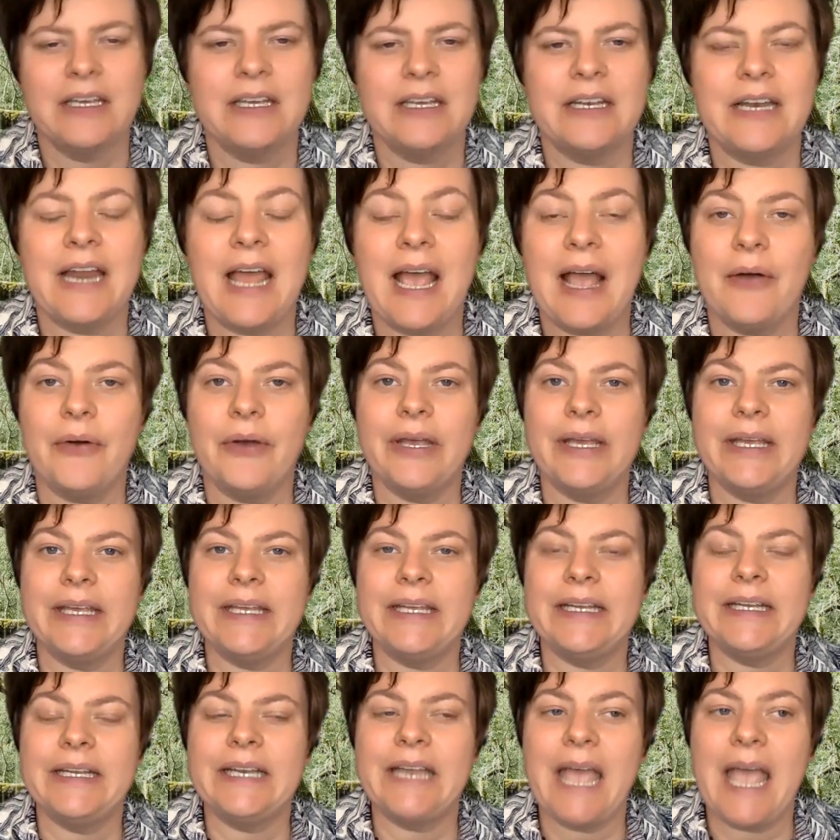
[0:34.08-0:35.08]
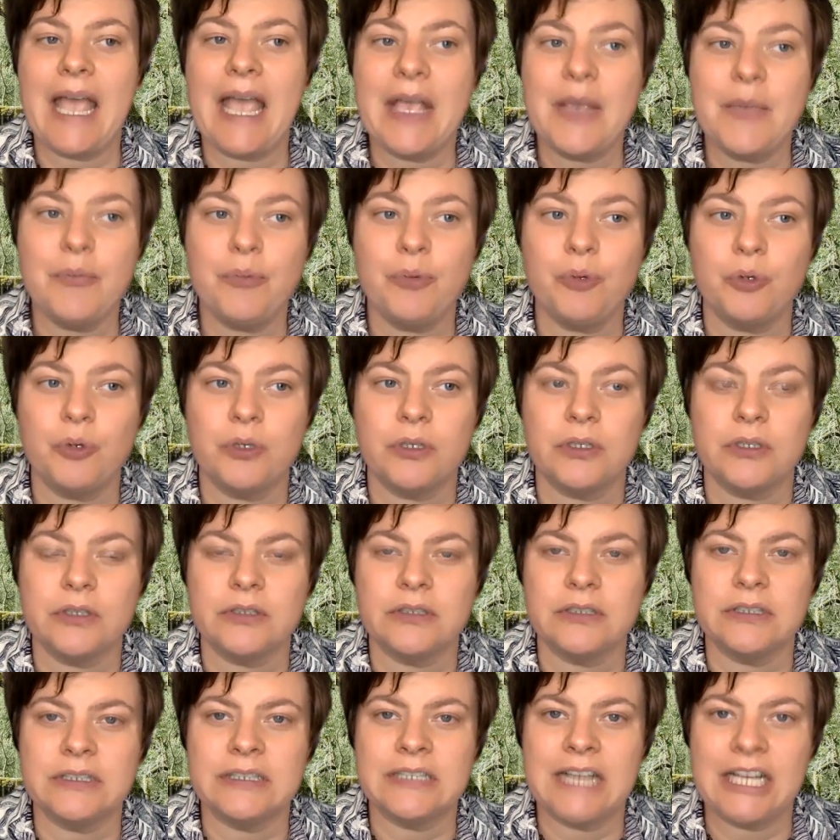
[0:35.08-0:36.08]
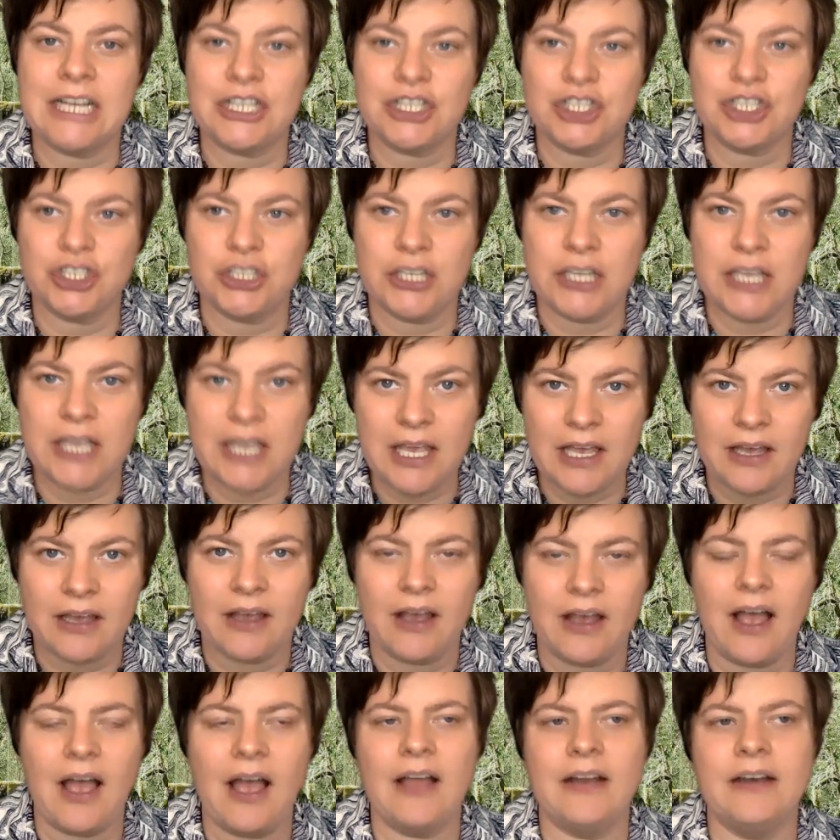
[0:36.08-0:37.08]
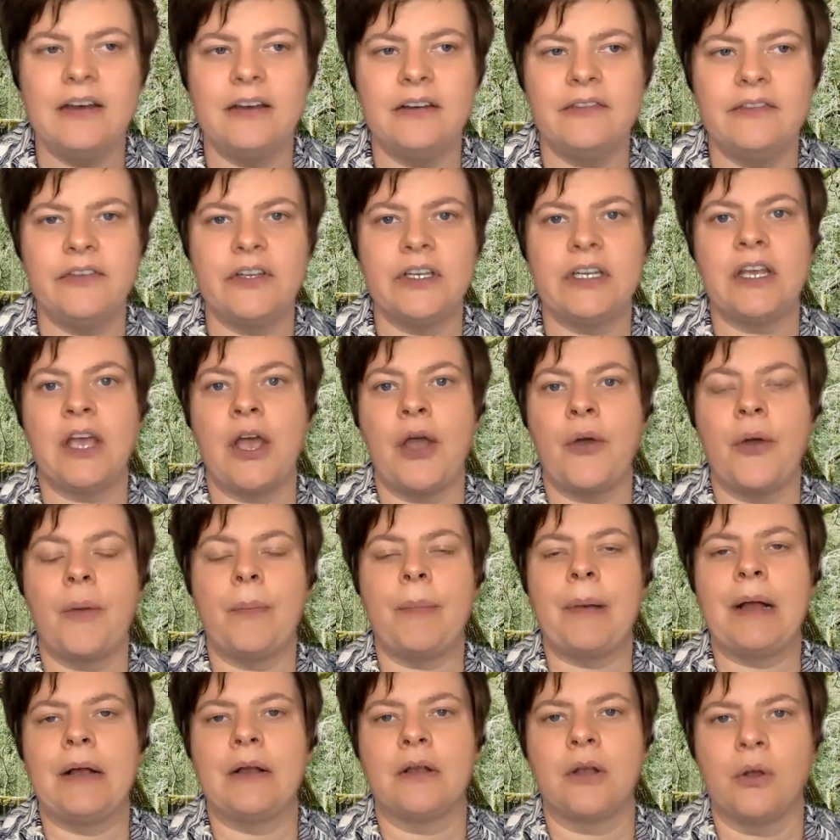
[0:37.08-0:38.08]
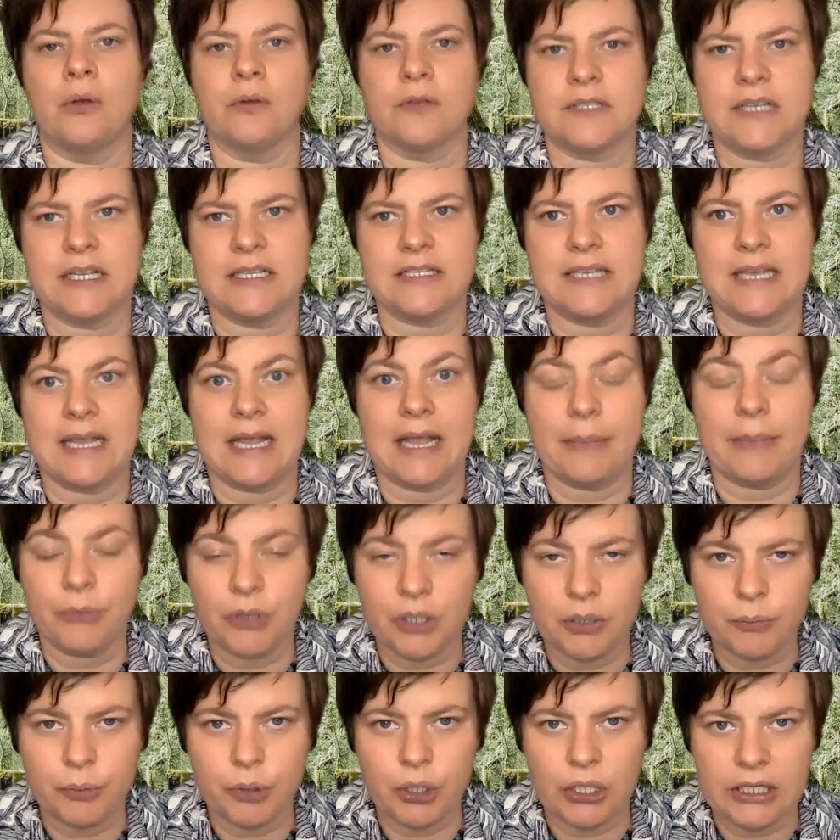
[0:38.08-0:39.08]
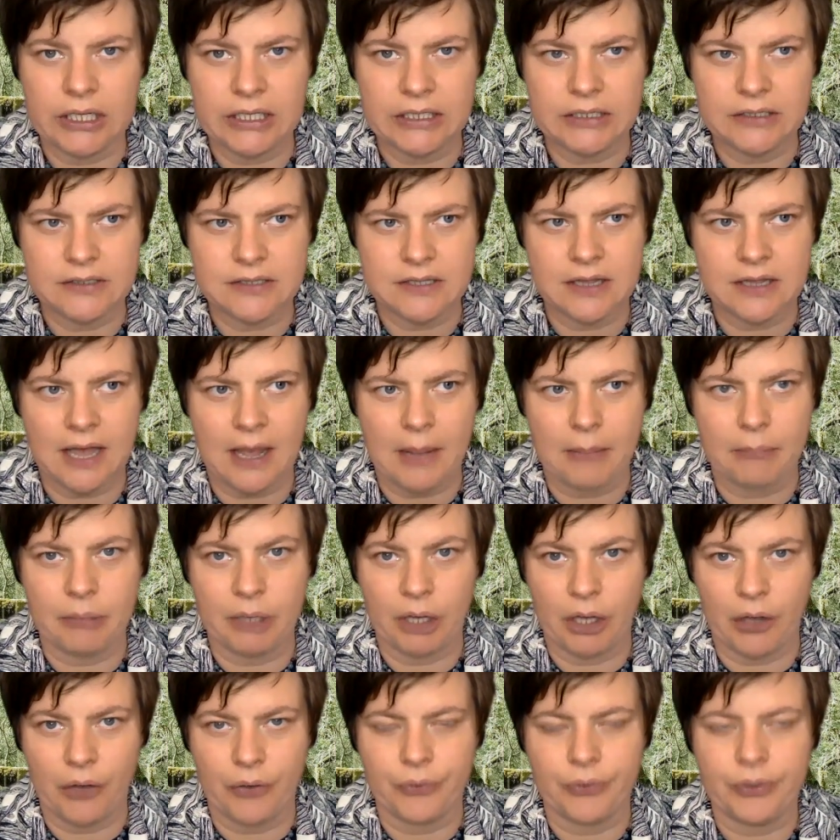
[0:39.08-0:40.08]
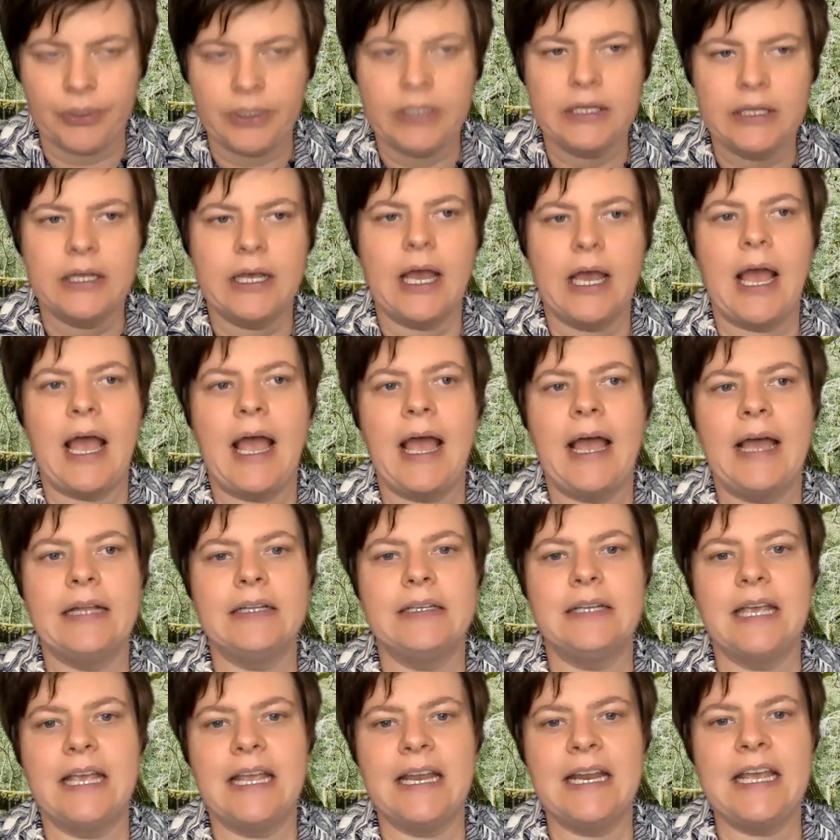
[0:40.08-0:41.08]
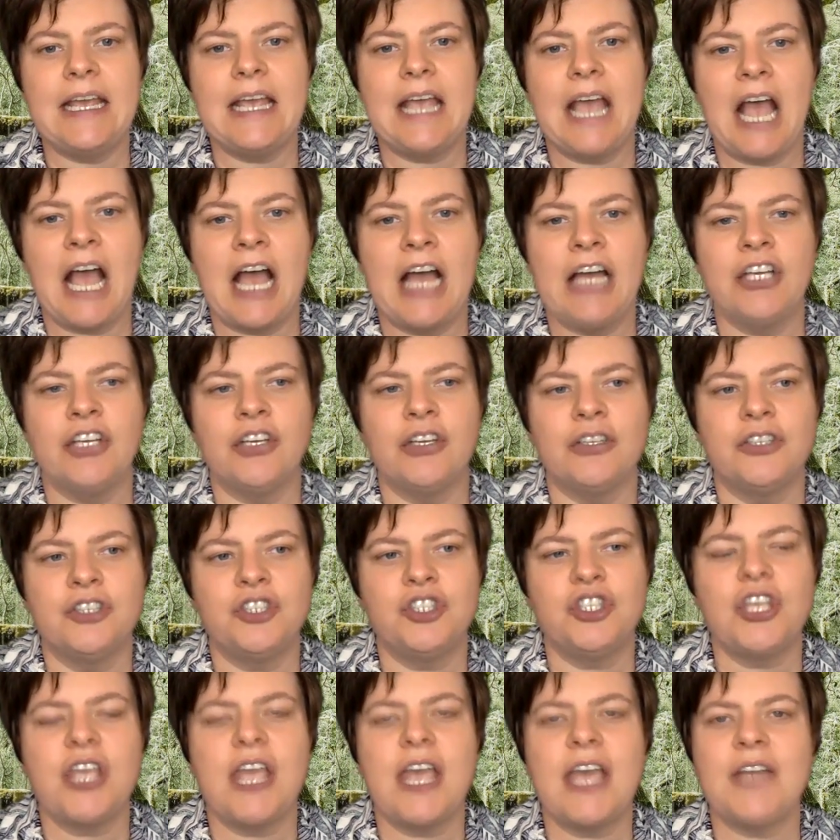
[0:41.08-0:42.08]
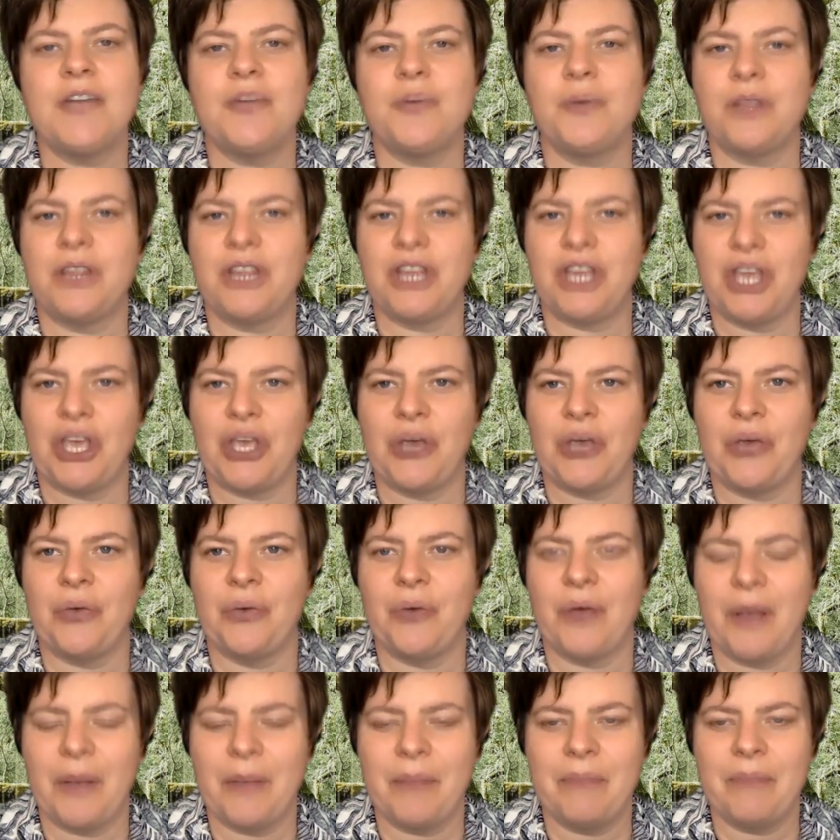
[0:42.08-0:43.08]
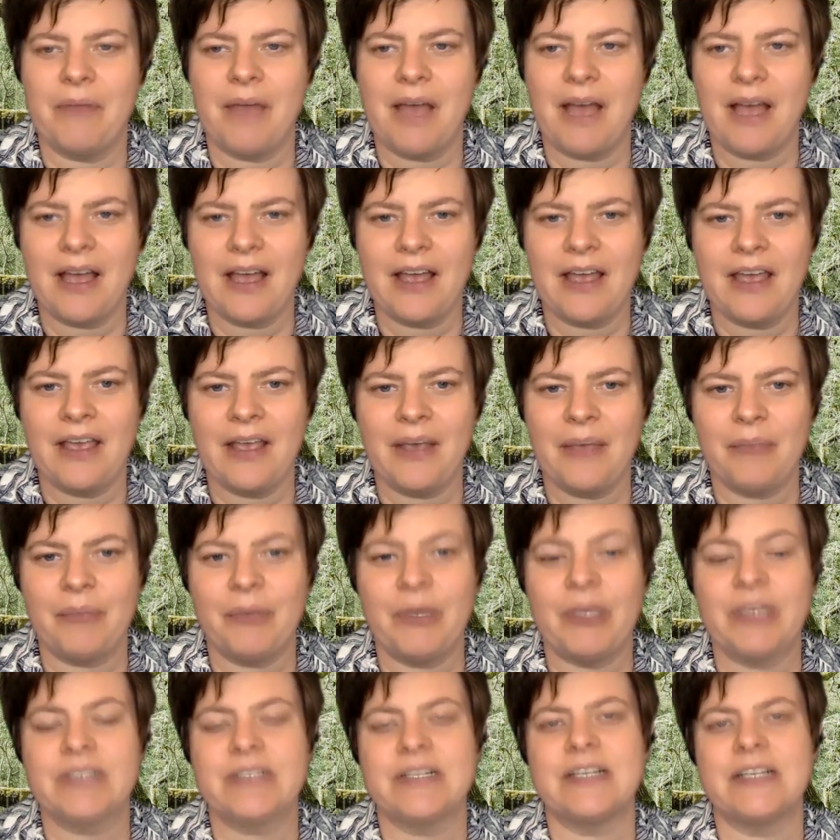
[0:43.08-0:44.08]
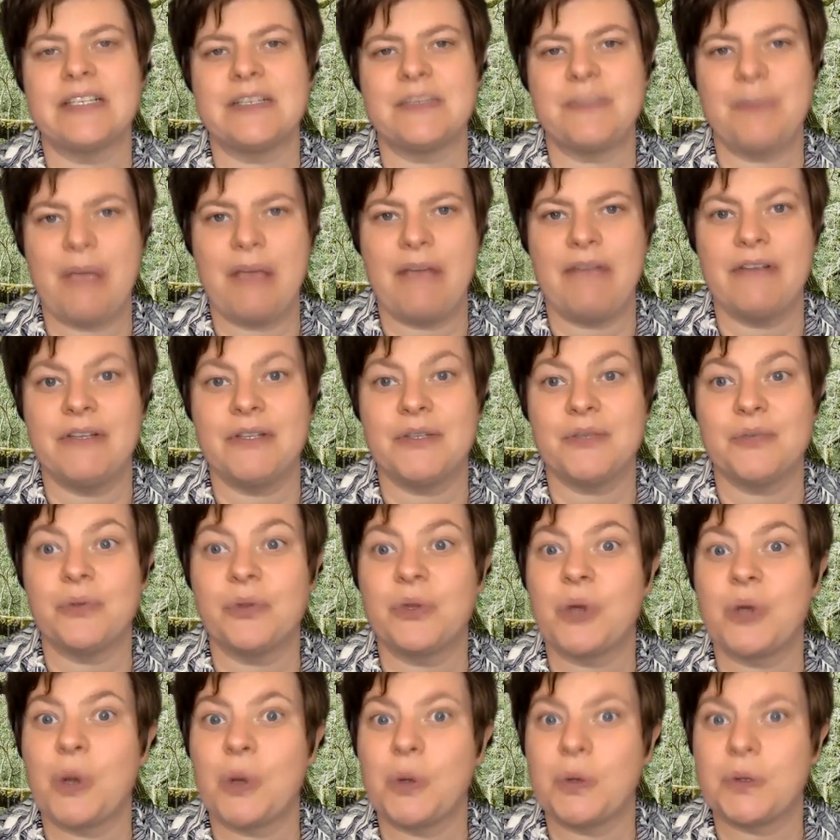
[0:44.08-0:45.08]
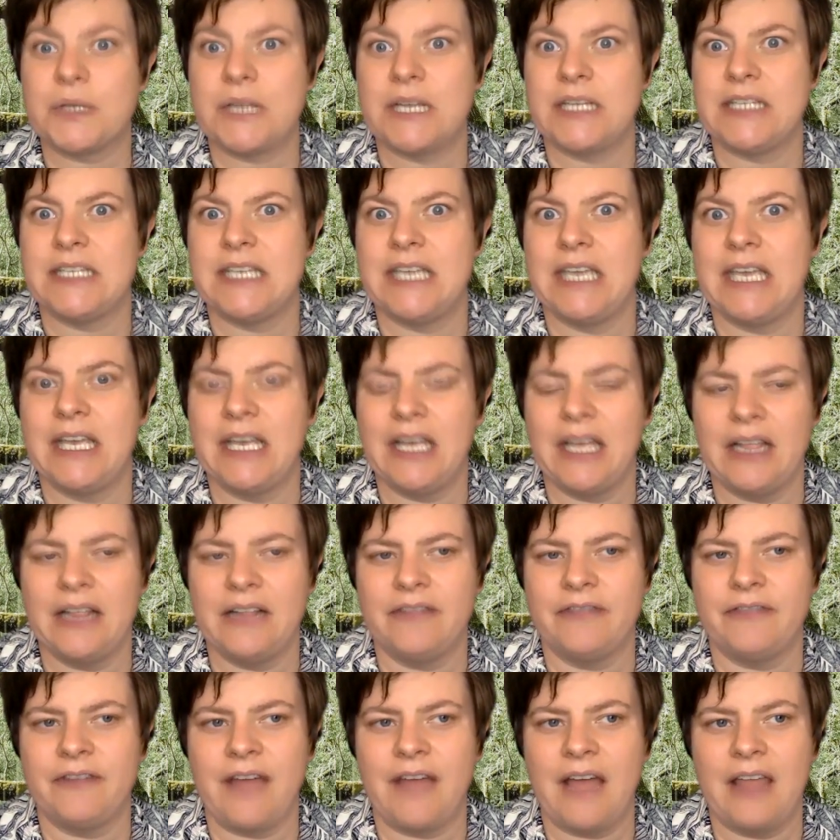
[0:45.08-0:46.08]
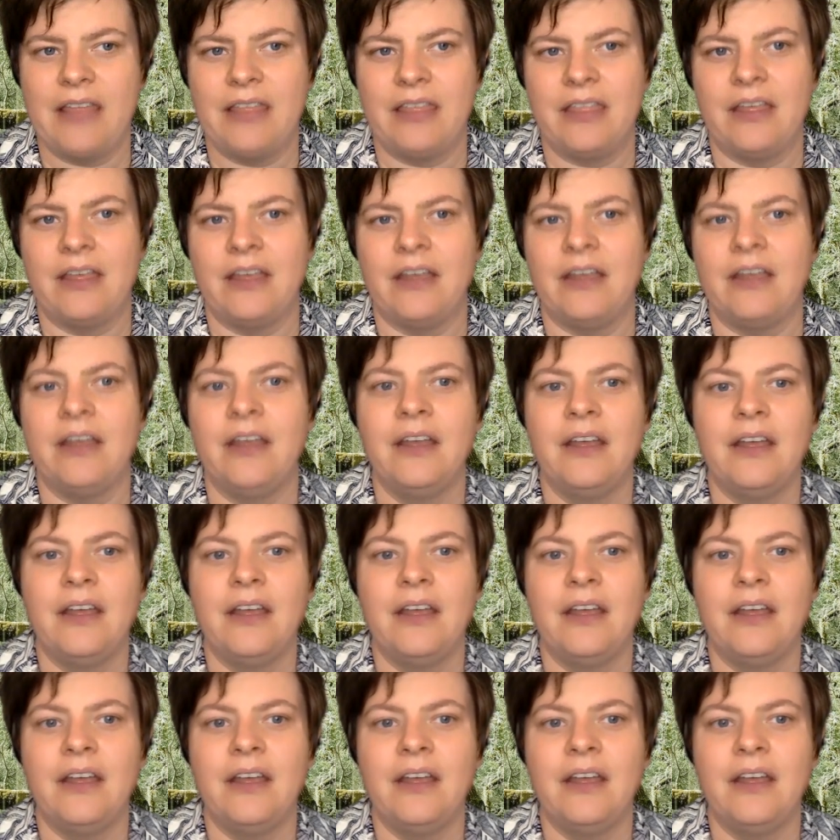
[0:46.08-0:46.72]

Now, in April last year, I did a video about goal setting. I'm going to put a link to that below. And in it, I shared with you my personal experience with goal setting and the fact that